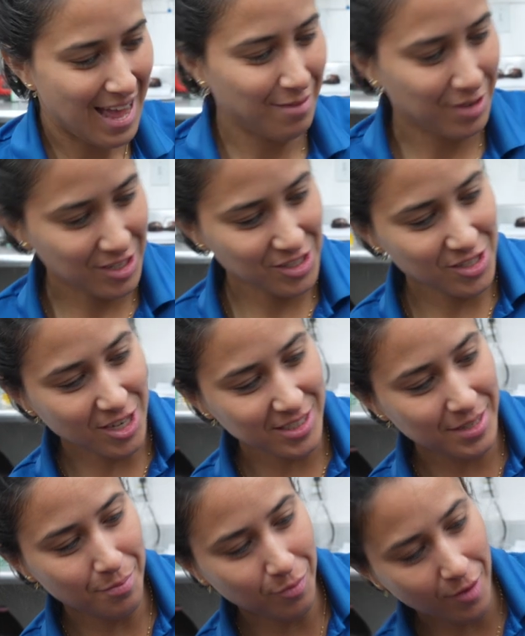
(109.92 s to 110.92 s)
I'm gonna start
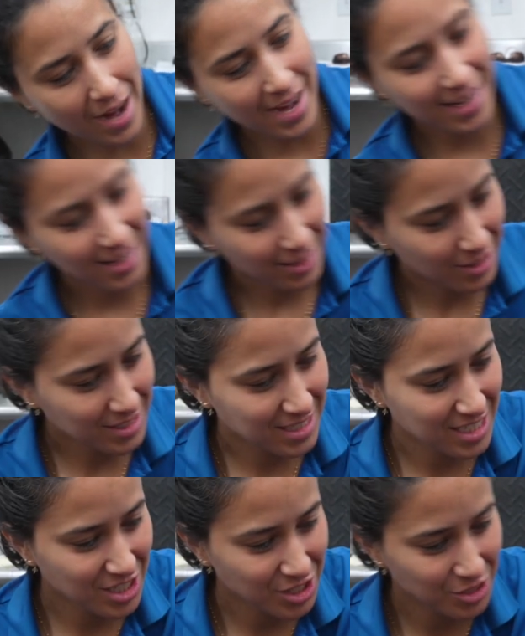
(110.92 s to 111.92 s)
debriding the
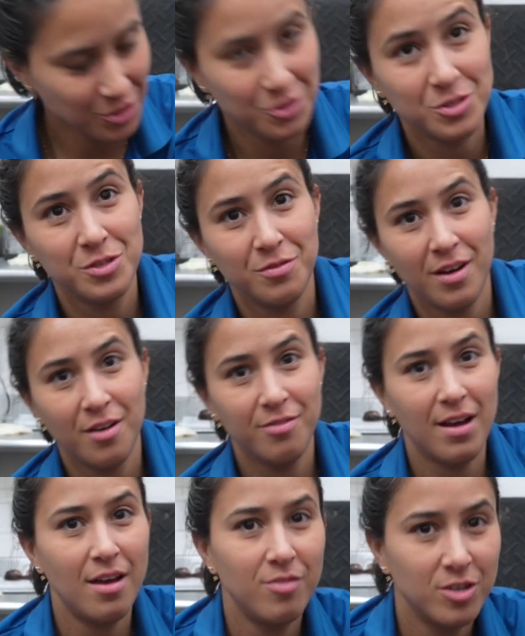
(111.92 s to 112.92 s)
tissue to
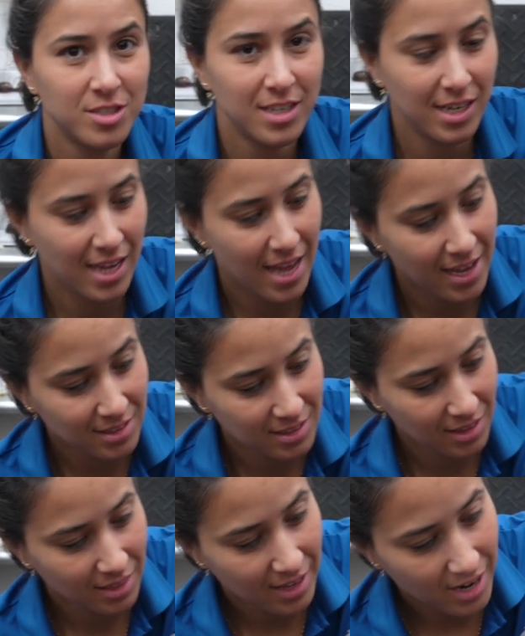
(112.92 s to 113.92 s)
verify if there's any eggs
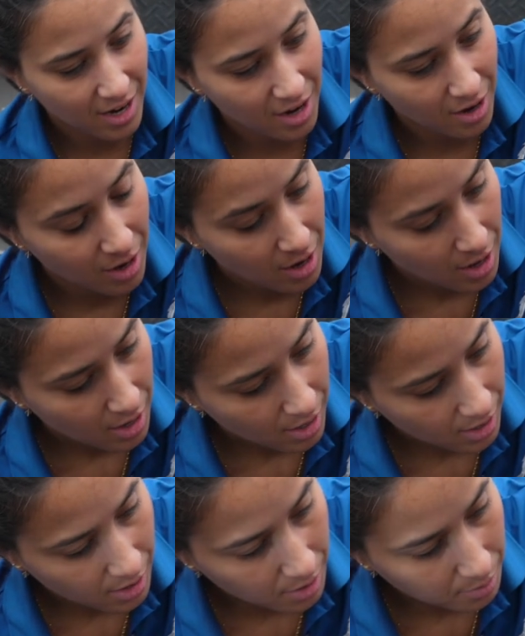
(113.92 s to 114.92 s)
in there,
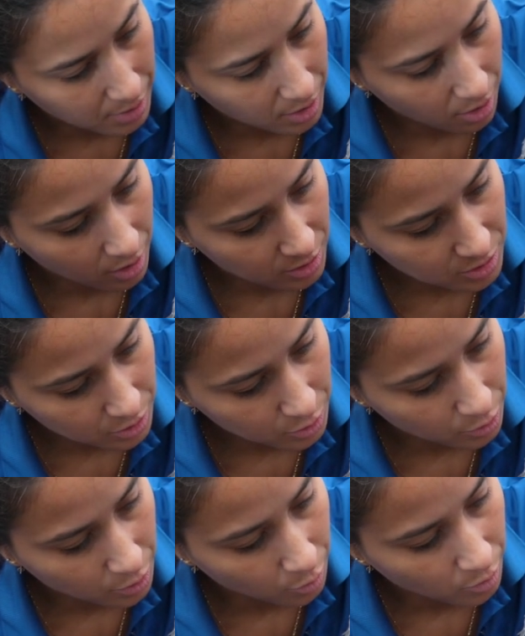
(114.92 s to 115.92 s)
and also,
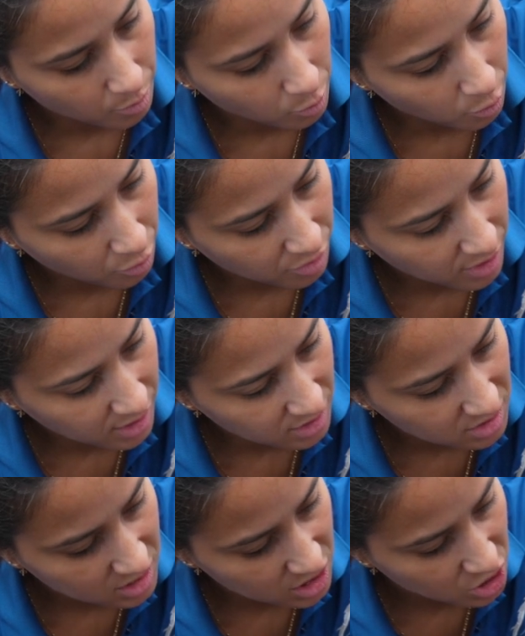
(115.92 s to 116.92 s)
remove
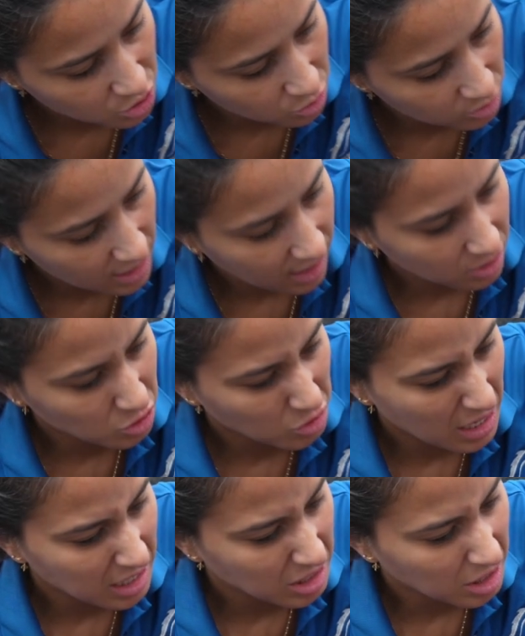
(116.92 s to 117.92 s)
this tissue that
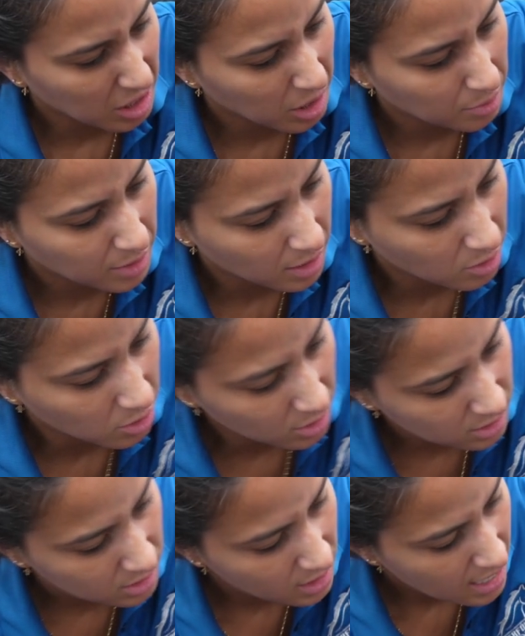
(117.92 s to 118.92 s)
dried up and it
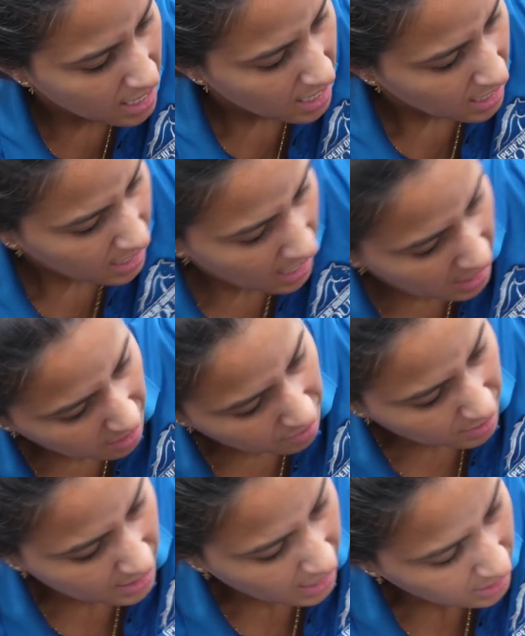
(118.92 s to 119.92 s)
looks kind
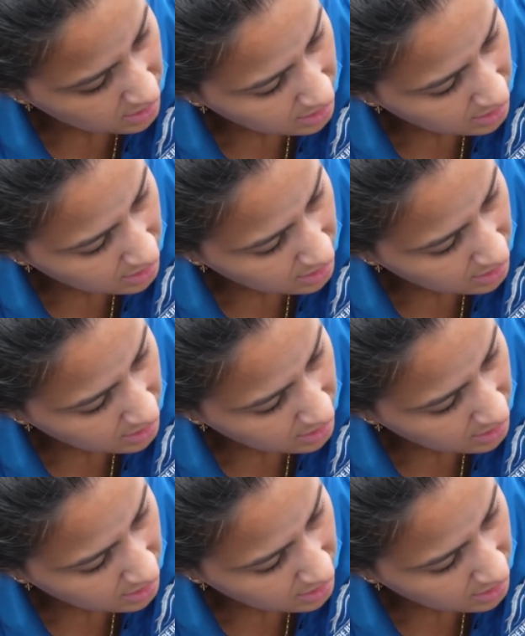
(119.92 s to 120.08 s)
of like